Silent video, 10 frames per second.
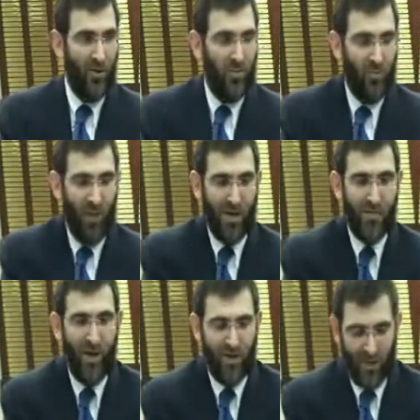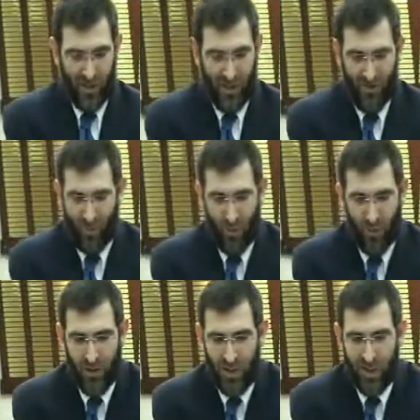Good. Why is he washing his hair?
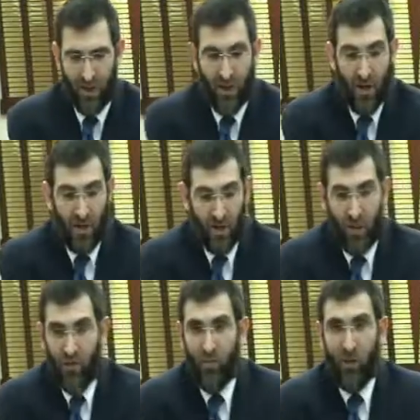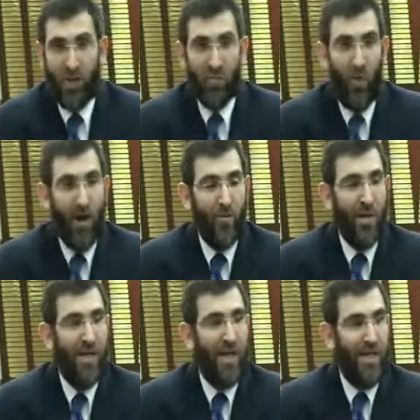Important detail. The question really is why do
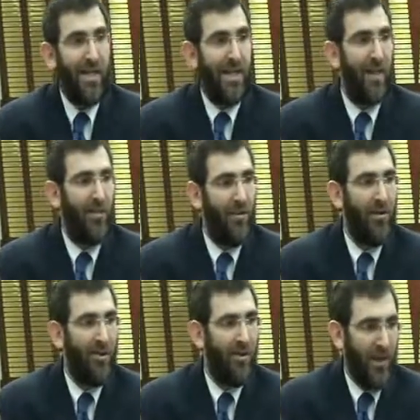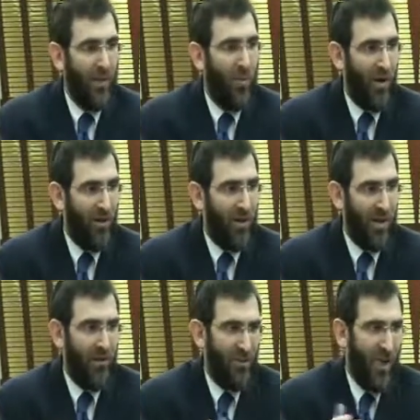we need that detail that he's washing
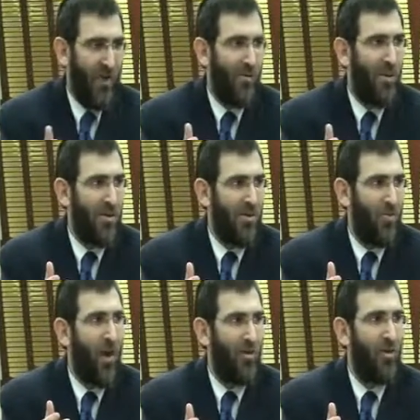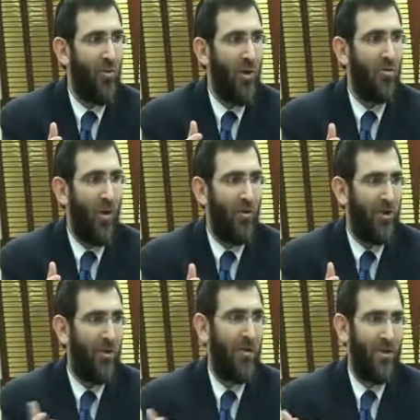his hair? Who cares what he's washing, where he's
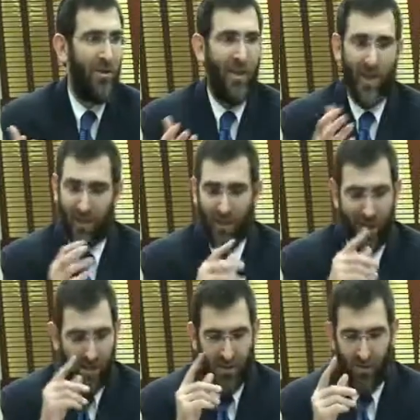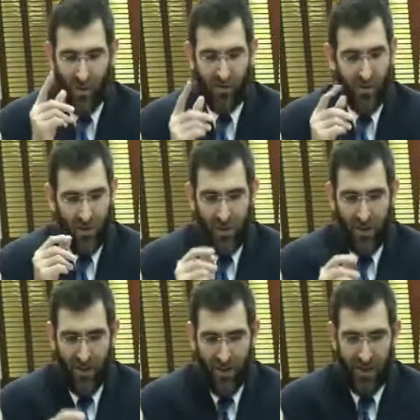washing? Excellent, excellent question.
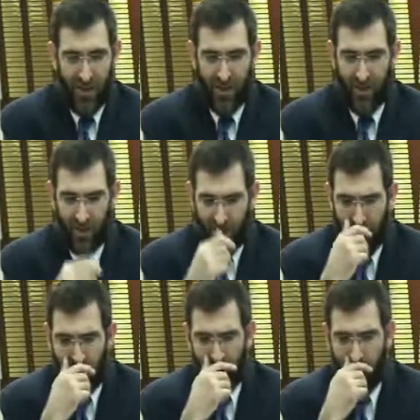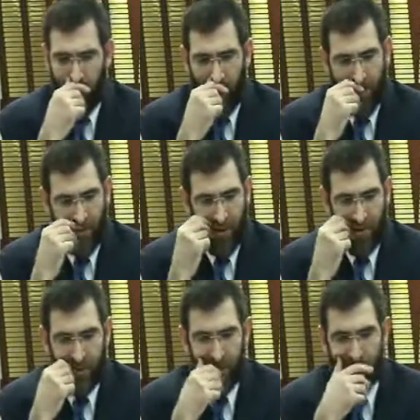Nice detail. Good. Other
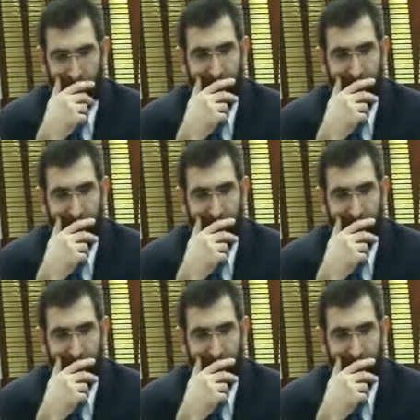questions?